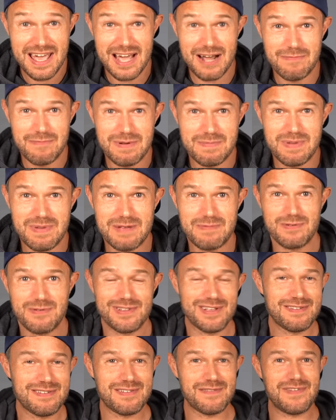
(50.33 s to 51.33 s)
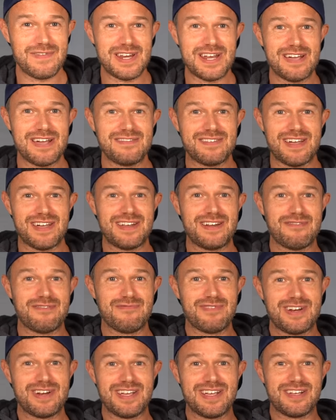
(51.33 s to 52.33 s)
helping people with loads of videos and
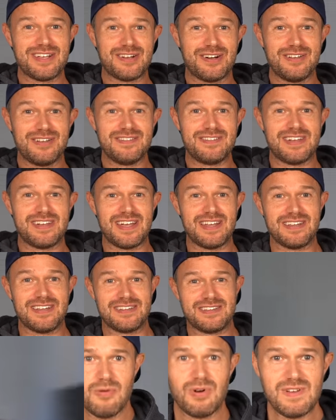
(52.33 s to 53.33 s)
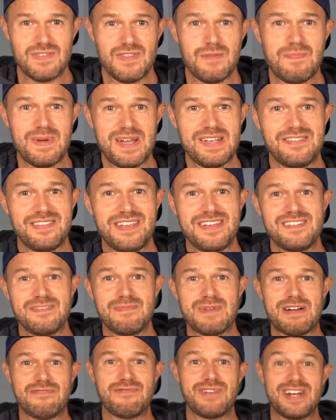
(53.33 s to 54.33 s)
running content. One of the best things
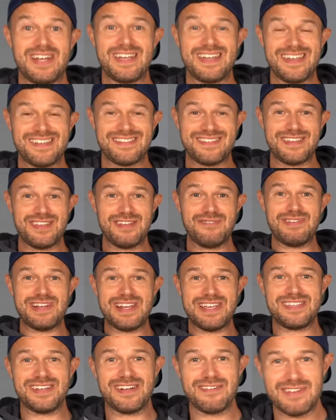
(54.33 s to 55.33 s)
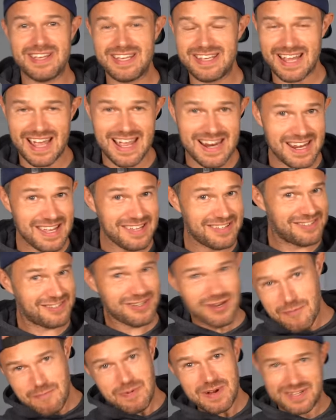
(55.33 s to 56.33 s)
about running is that you really don't need any
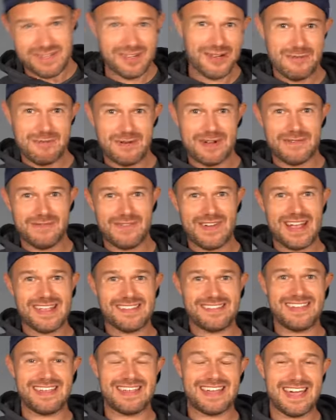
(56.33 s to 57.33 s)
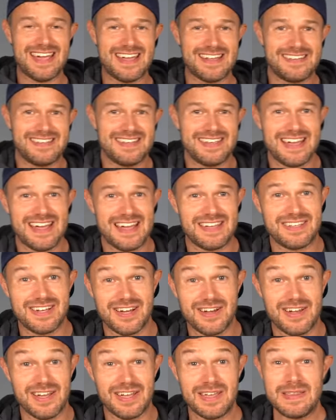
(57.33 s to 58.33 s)
super duper fancy kit to get
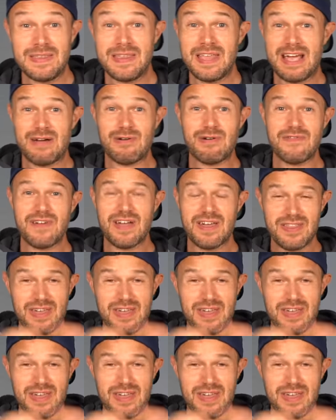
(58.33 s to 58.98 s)
going. However,